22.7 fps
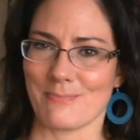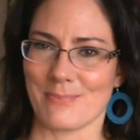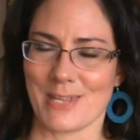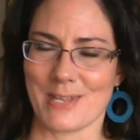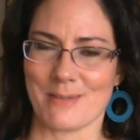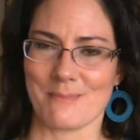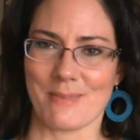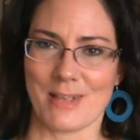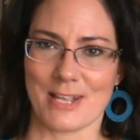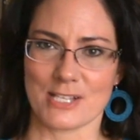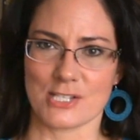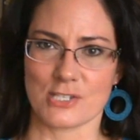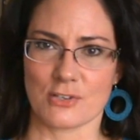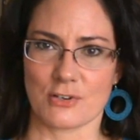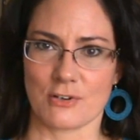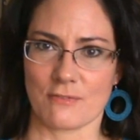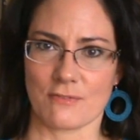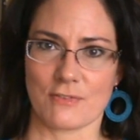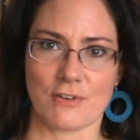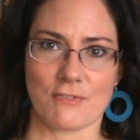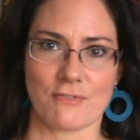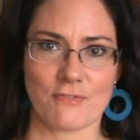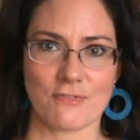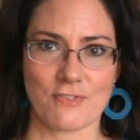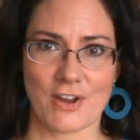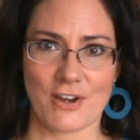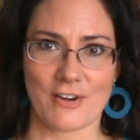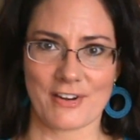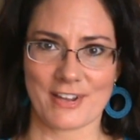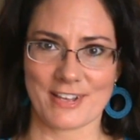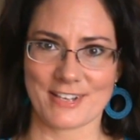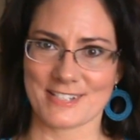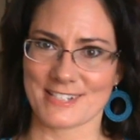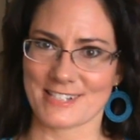being made sort of
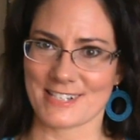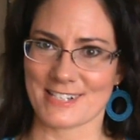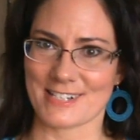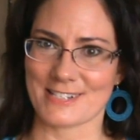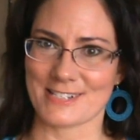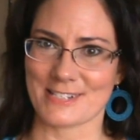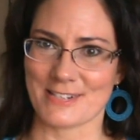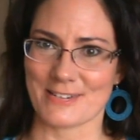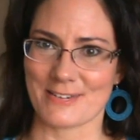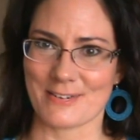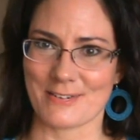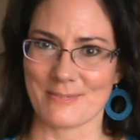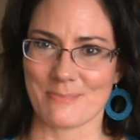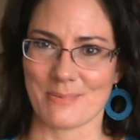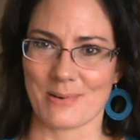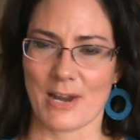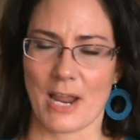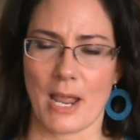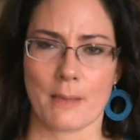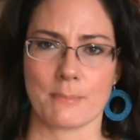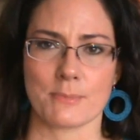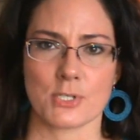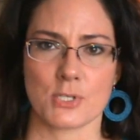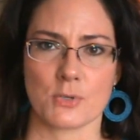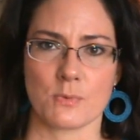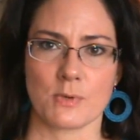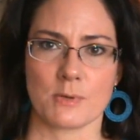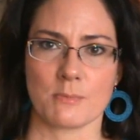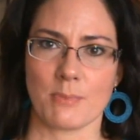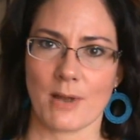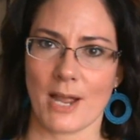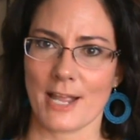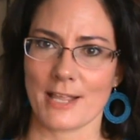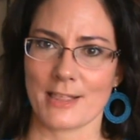nefariously so perhaps you
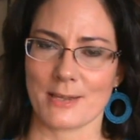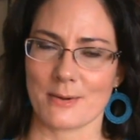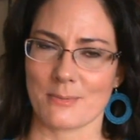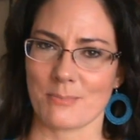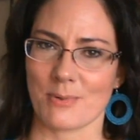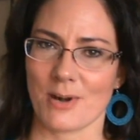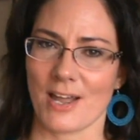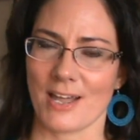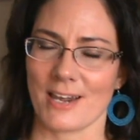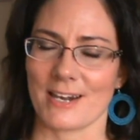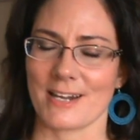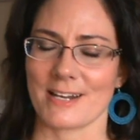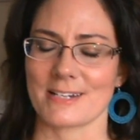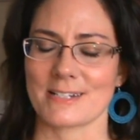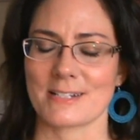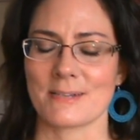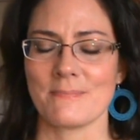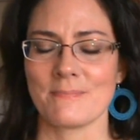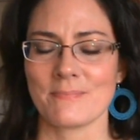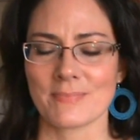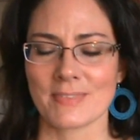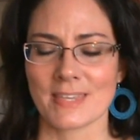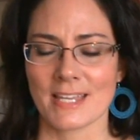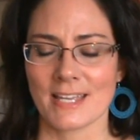would buy their product.